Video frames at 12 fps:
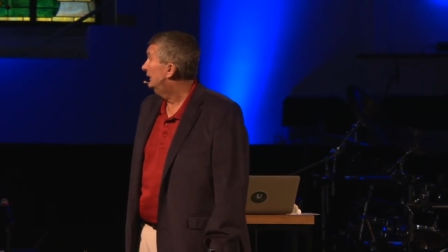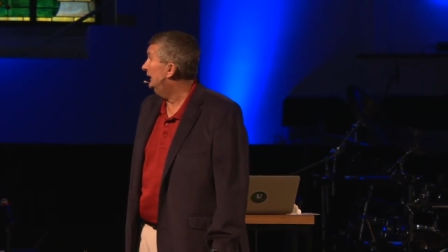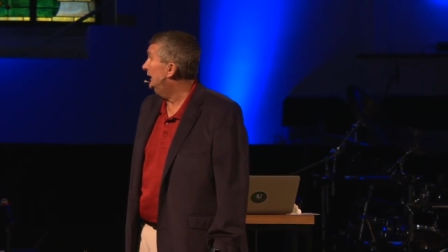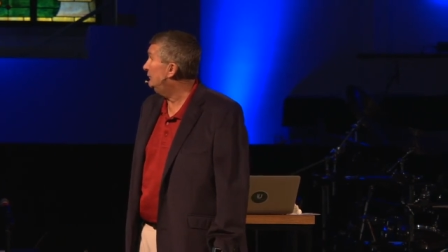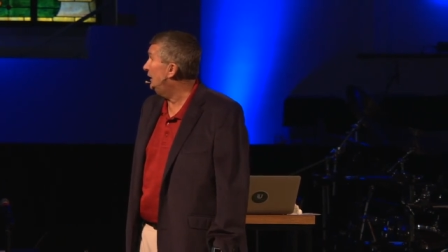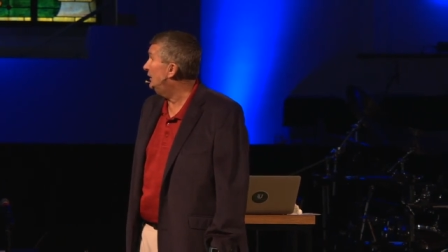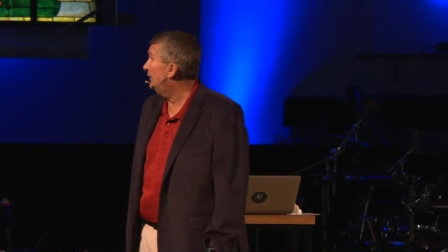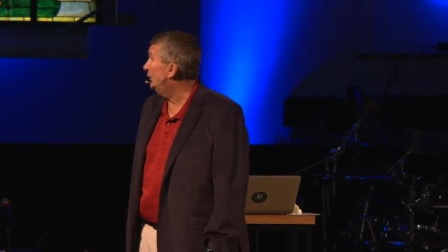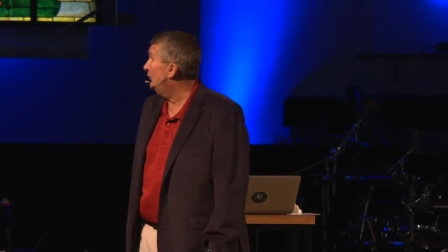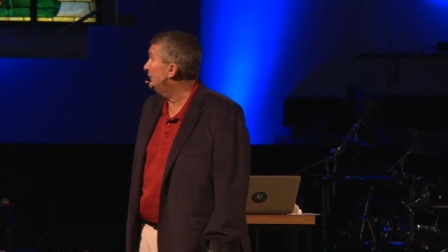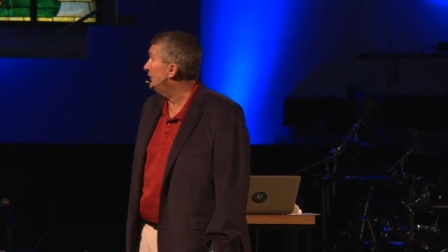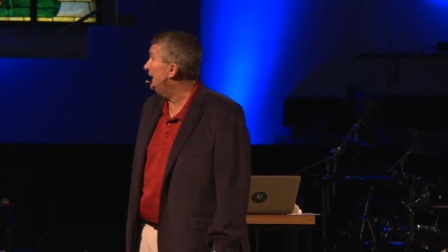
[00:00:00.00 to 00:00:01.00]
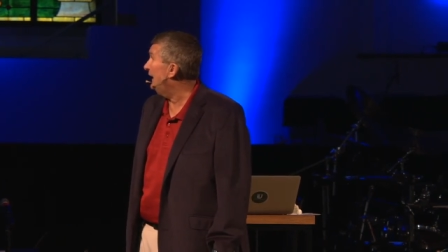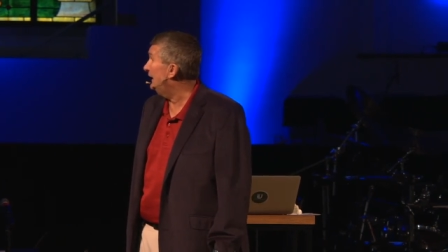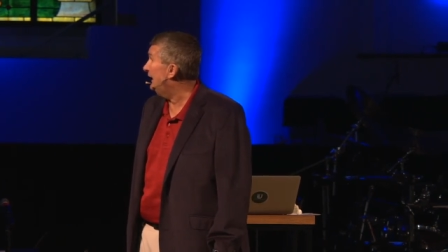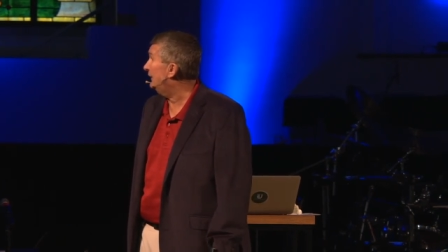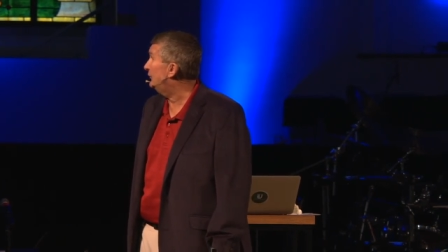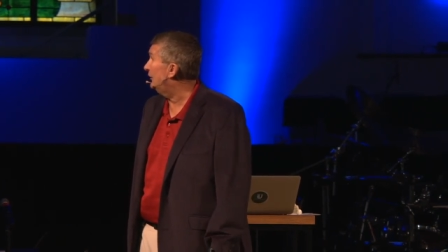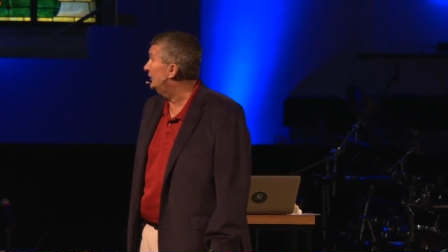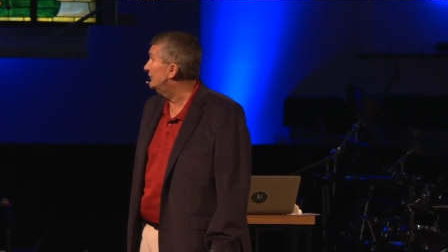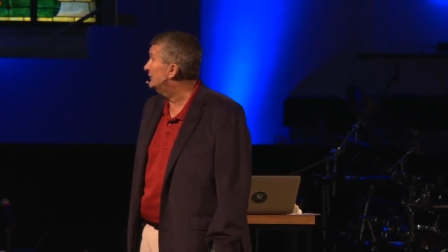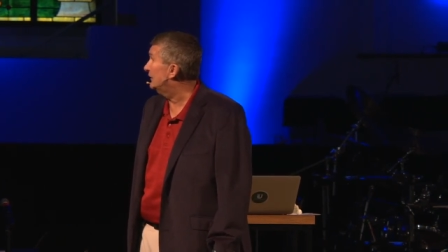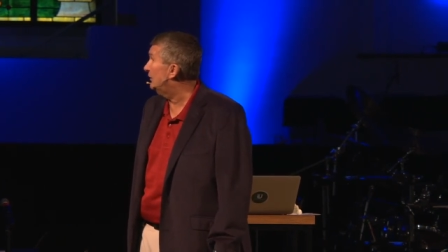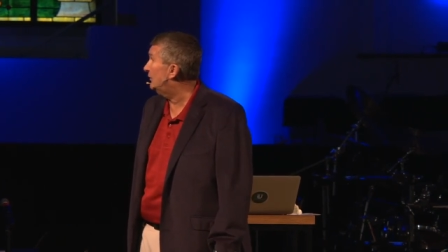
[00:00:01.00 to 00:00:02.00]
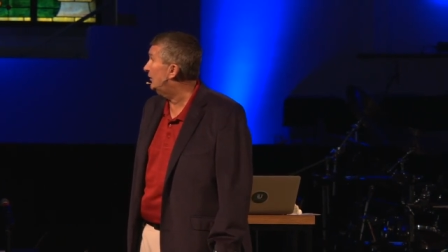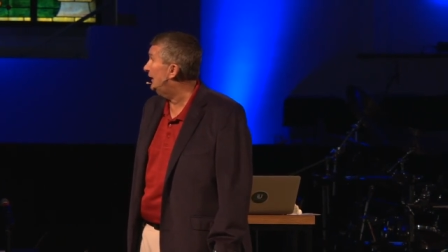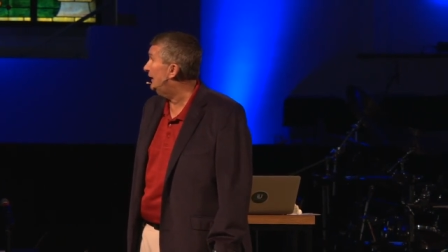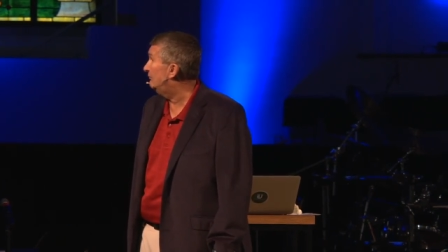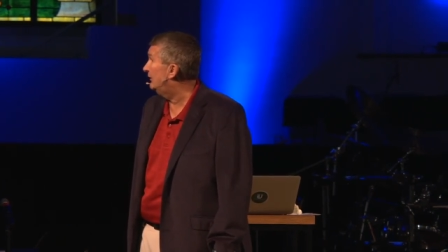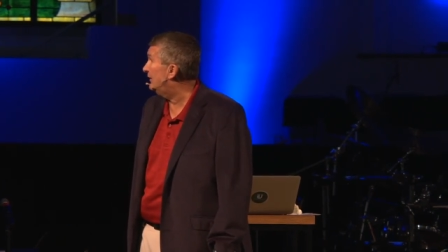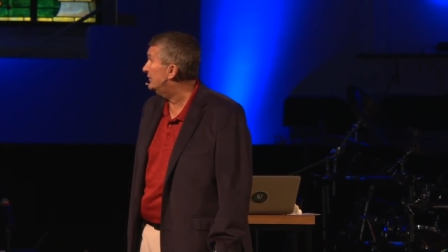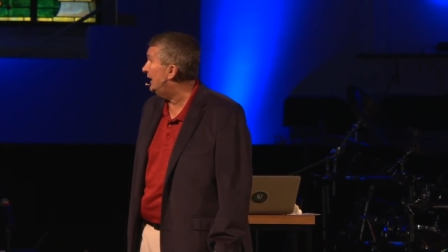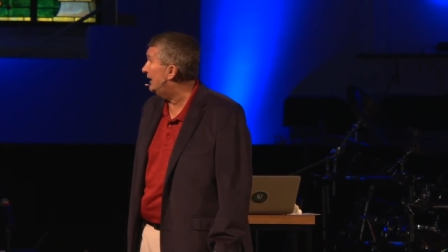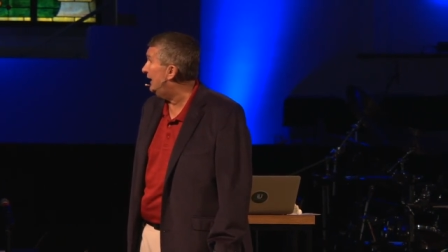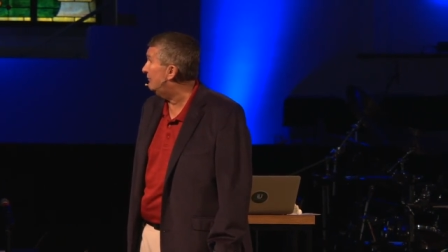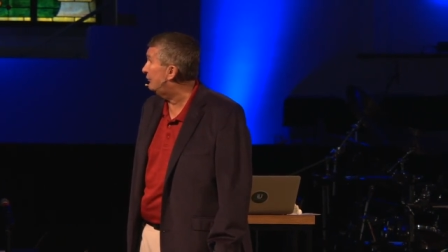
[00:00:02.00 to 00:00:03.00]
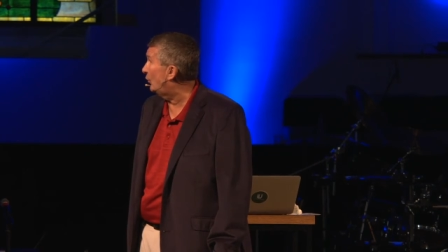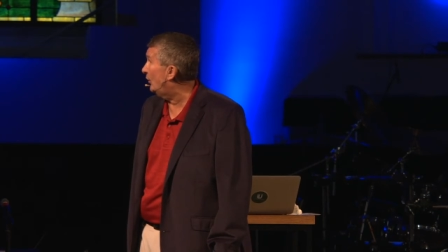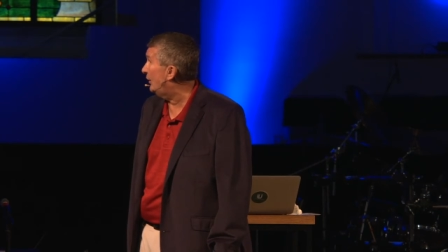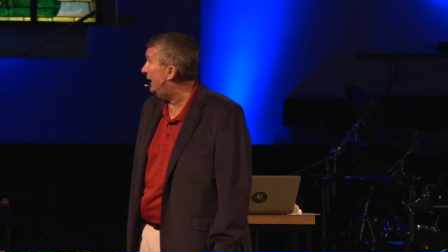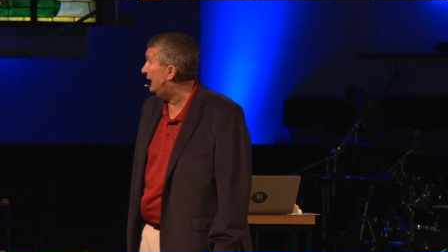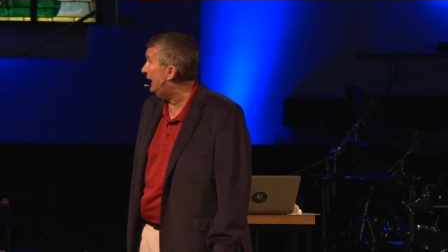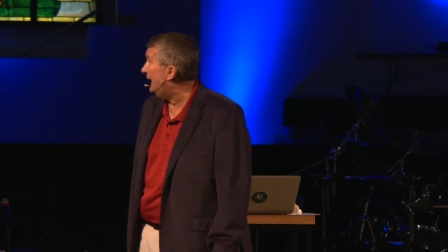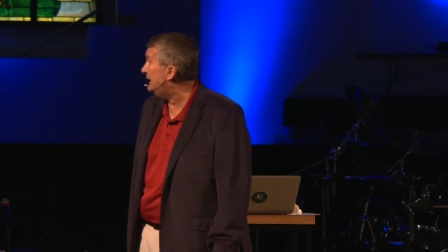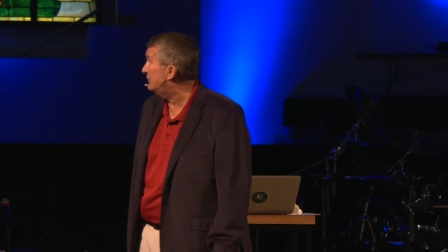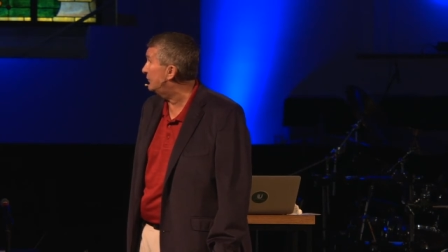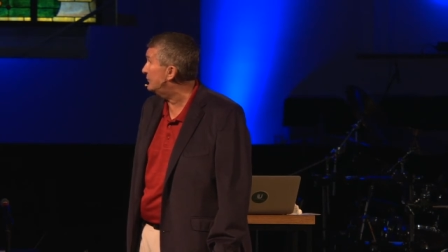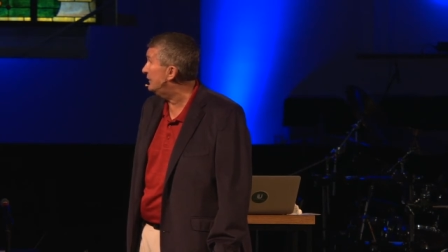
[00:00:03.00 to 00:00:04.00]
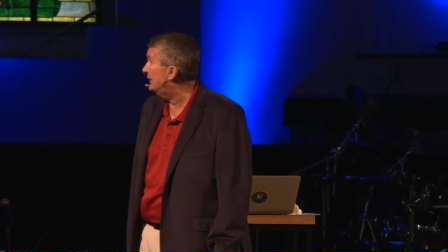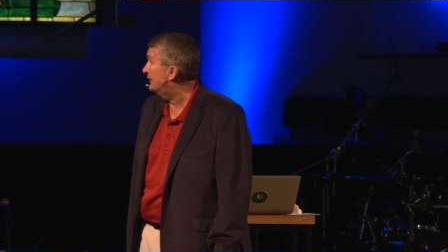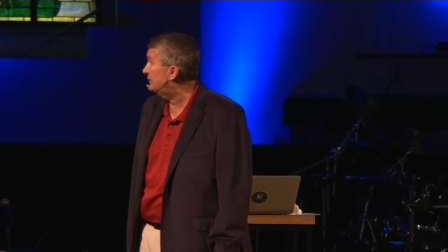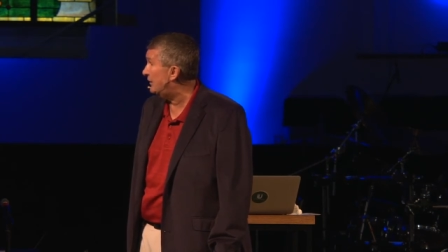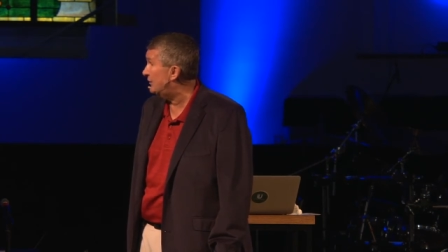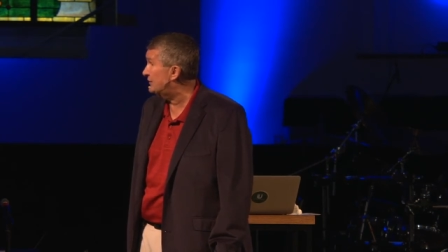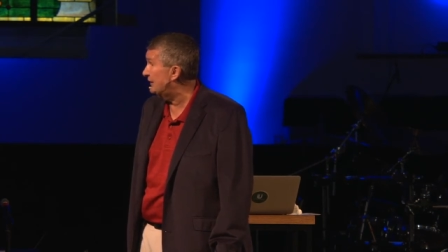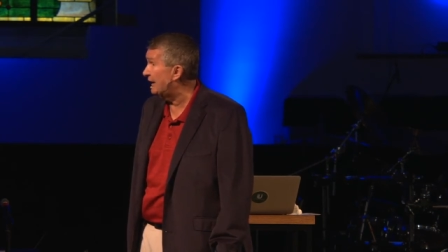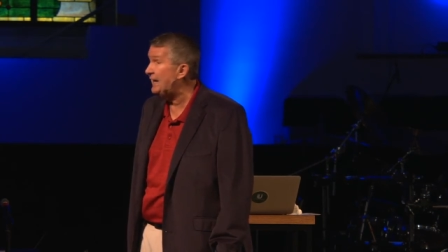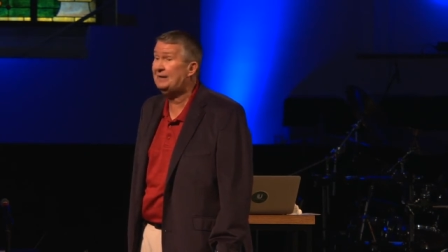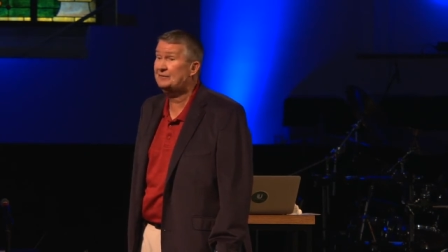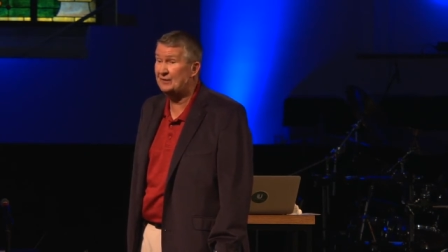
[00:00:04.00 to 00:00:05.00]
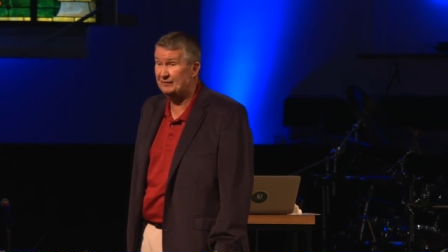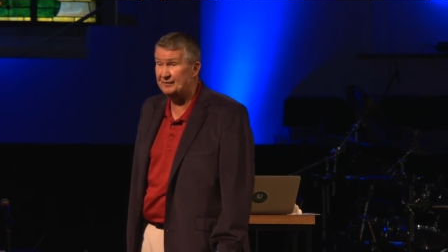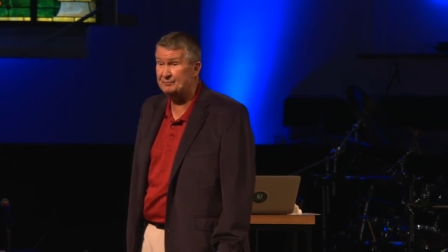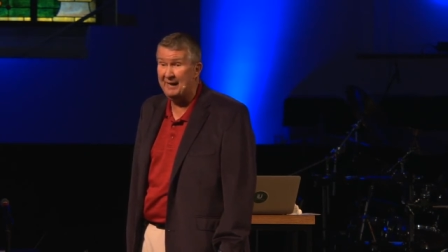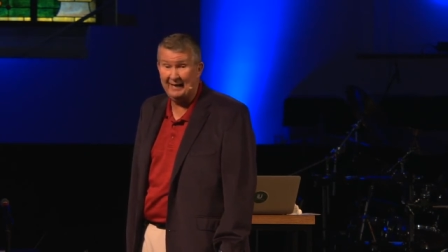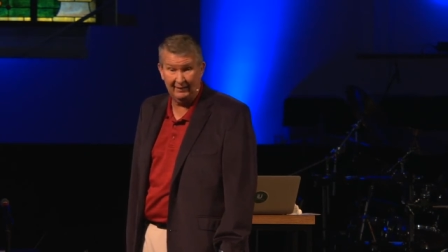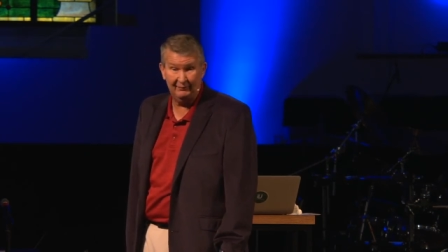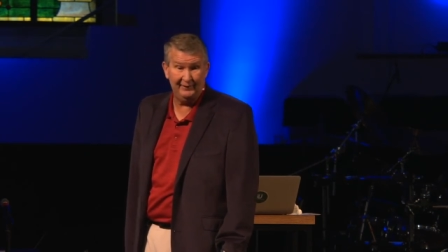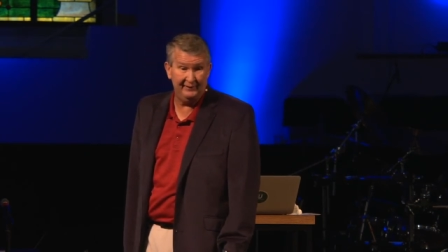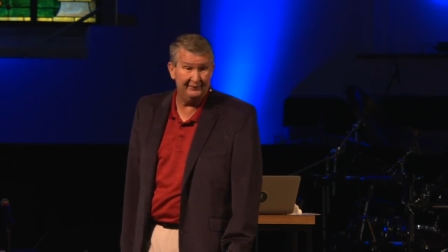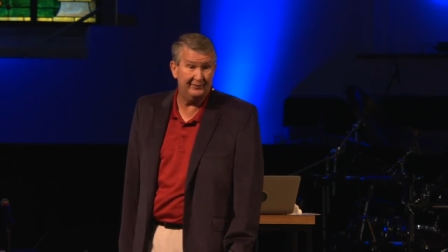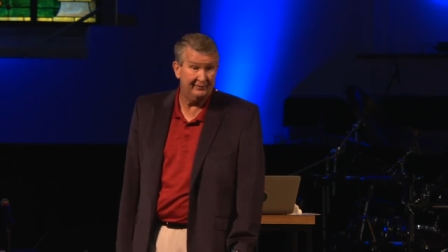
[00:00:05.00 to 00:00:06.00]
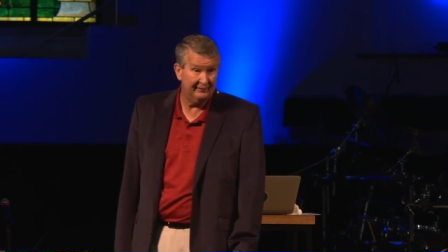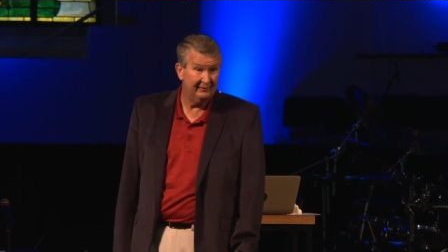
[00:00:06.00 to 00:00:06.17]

than them younger ones in that next service. Lord have mercy. I have four, I got 80% of the church in the next service battling with this.